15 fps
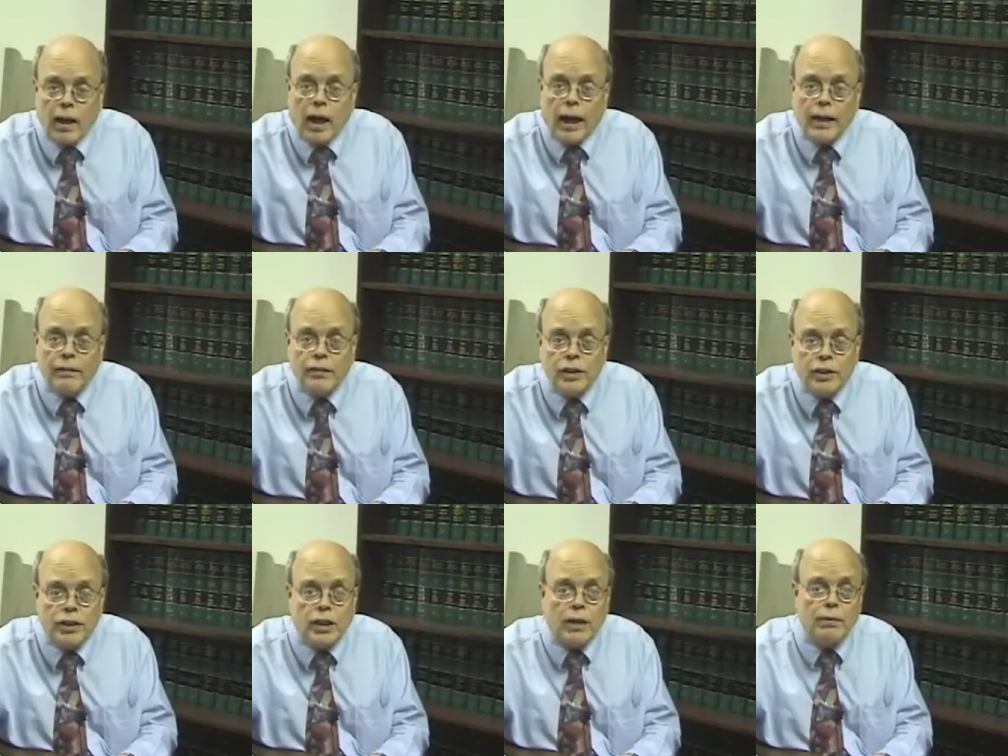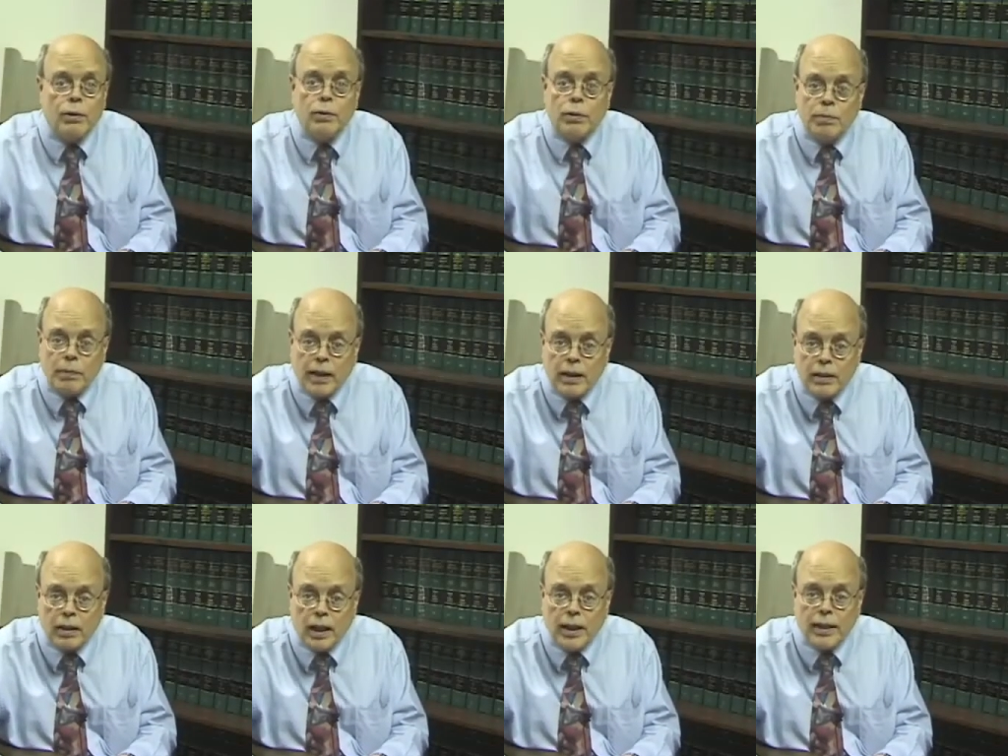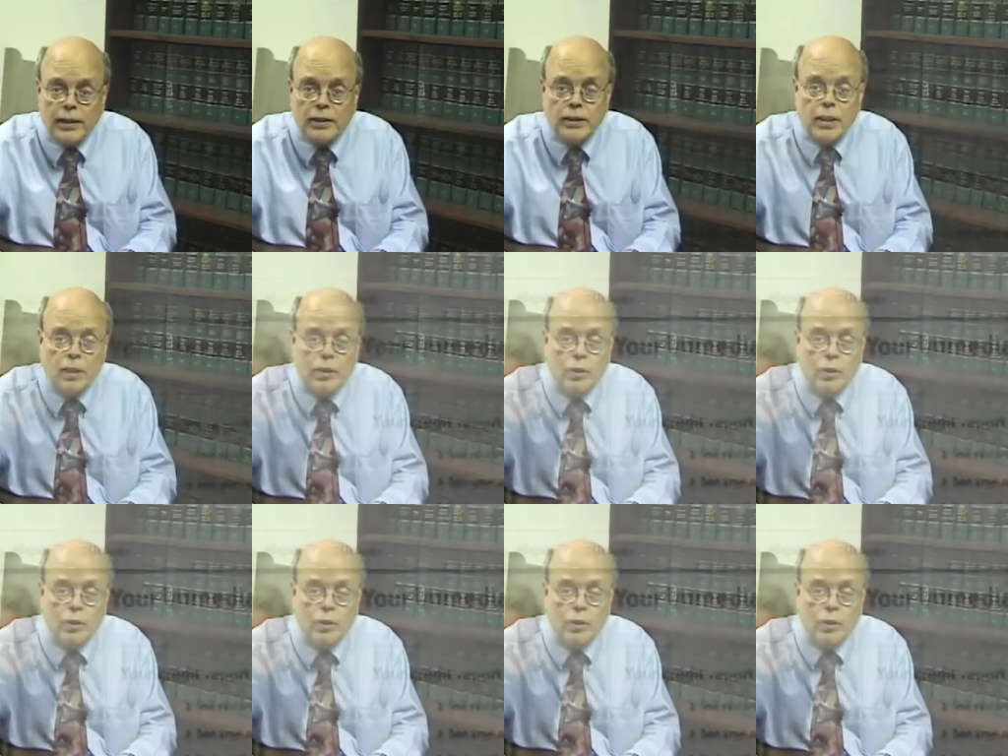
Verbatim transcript: I have discovered with my clients that a